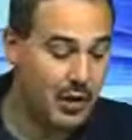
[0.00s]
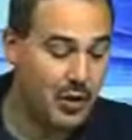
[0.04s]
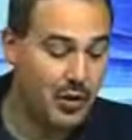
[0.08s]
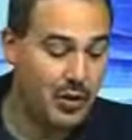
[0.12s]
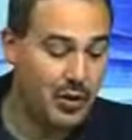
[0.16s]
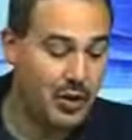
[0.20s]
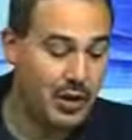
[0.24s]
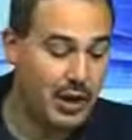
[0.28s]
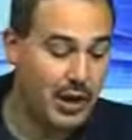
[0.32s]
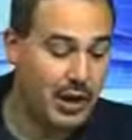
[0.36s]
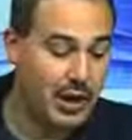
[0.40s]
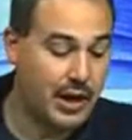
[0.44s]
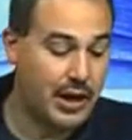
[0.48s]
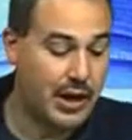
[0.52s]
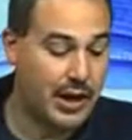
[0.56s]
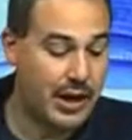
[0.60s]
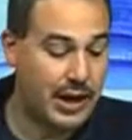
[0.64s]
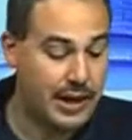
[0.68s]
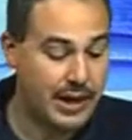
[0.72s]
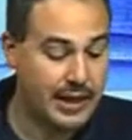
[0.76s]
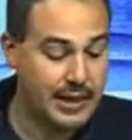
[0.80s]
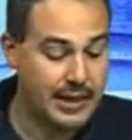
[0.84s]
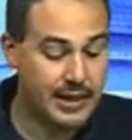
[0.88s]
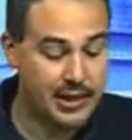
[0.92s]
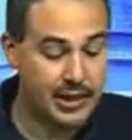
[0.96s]
on uh,
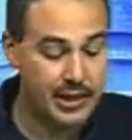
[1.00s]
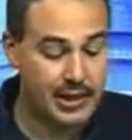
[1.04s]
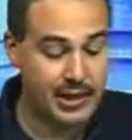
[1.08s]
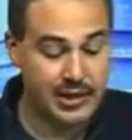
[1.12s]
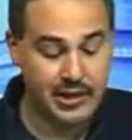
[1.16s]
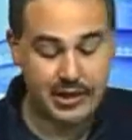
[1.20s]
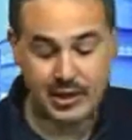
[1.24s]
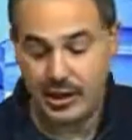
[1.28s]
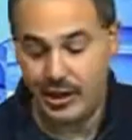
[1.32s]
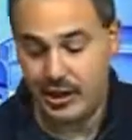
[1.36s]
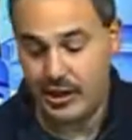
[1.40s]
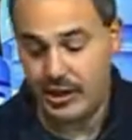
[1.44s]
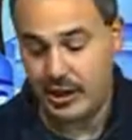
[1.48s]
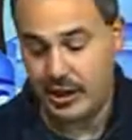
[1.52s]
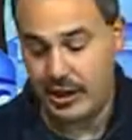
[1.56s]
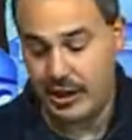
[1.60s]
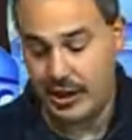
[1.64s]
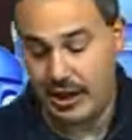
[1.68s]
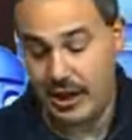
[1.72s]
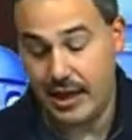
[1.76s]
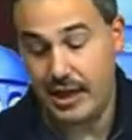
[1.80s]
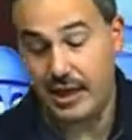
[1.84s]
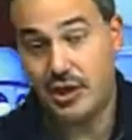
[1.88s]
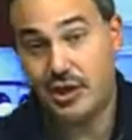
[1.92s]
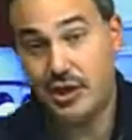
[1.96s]
his
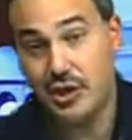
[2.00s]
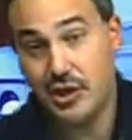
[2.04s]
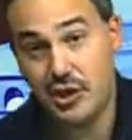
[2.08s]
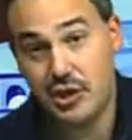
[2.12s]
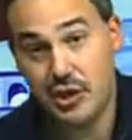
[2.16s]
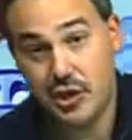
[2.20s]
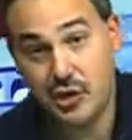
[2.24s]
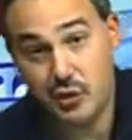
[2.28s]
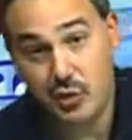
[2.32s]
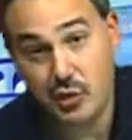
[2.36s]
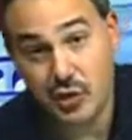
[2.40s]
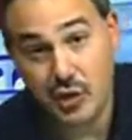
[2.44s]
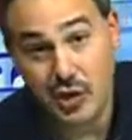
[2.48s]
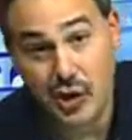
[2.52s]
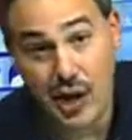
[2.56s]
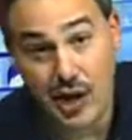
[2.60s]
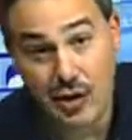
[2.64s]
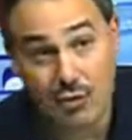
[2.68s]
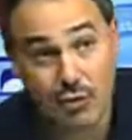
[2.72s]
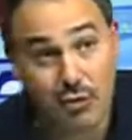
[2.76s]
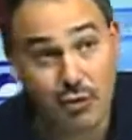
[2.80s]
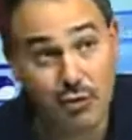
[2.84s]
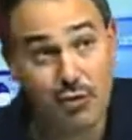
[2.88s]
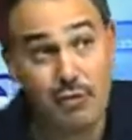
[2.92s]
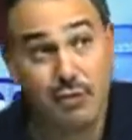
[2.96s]
contention that Jesus was
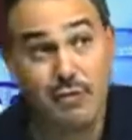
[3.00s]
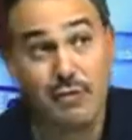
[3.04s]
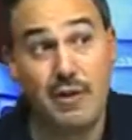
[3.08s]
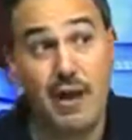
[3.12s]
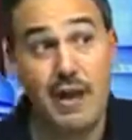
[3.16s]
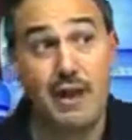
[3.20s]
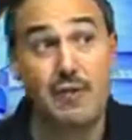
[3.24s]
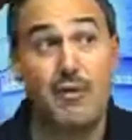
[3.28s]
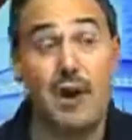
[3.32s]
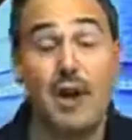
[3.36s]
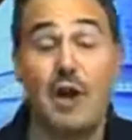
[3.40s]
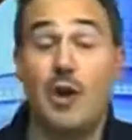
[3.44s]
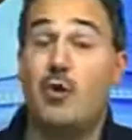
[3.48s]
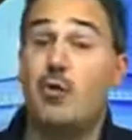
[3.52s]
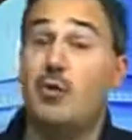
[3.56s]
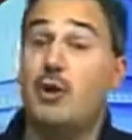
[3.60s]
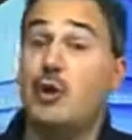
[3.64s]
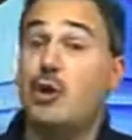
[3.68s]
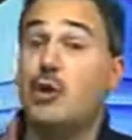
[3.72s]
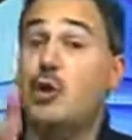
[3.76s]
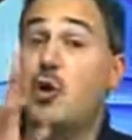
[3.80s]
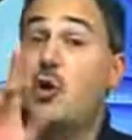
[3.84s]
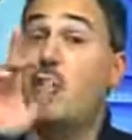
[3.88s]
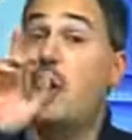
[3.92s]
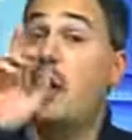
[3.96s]
not crucified. Why don't we
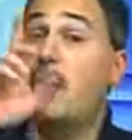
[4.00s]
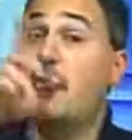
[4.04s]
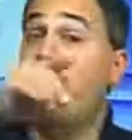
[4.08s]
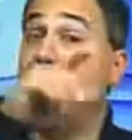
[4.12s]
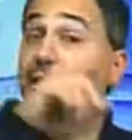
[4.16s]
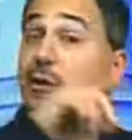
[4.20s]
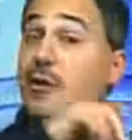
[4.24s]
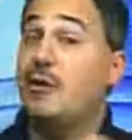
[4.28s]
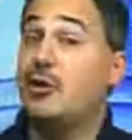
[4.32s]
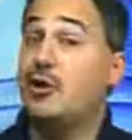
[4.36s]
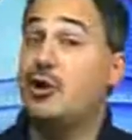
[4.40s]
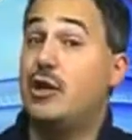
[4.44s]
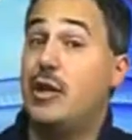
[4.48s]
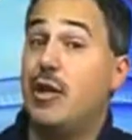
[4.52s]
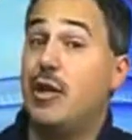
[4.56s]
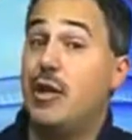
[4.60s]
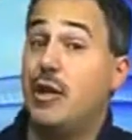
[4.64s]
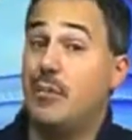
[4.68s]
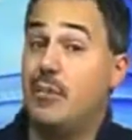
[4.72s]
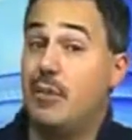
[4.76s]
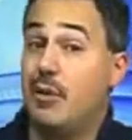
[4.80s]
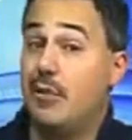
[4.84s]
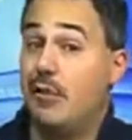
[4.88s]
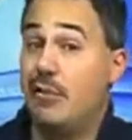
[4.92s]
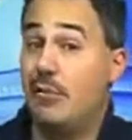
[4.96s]
show our first
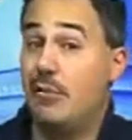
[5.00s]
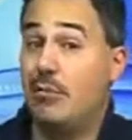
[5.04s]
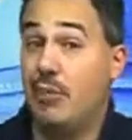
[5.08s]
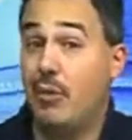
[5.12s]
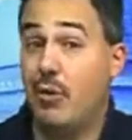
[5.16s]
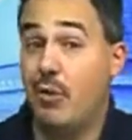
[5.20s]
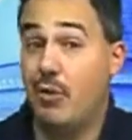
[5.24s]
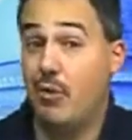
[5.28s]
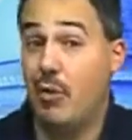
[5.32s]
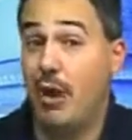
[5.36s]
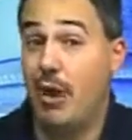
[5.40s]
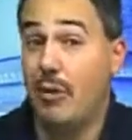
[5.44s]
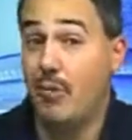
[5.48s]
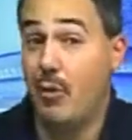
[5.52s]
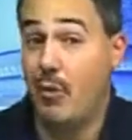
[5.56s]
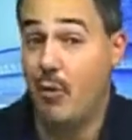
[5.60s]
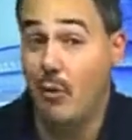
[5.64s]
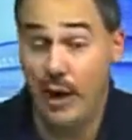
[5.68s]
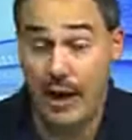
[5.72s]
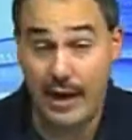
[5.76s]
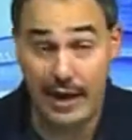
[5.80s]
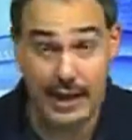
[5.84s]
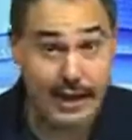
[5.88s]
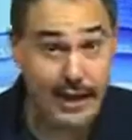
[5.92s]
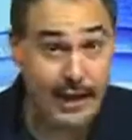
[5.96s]
clip of the program
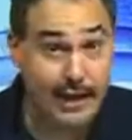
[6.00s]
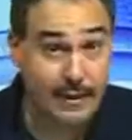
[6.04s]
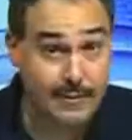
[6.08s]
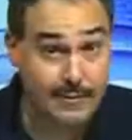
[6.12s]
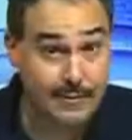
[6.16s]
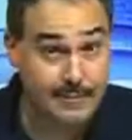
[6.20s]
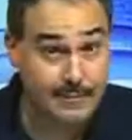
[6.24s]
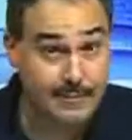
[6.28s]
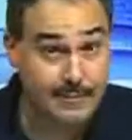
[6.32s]
right now?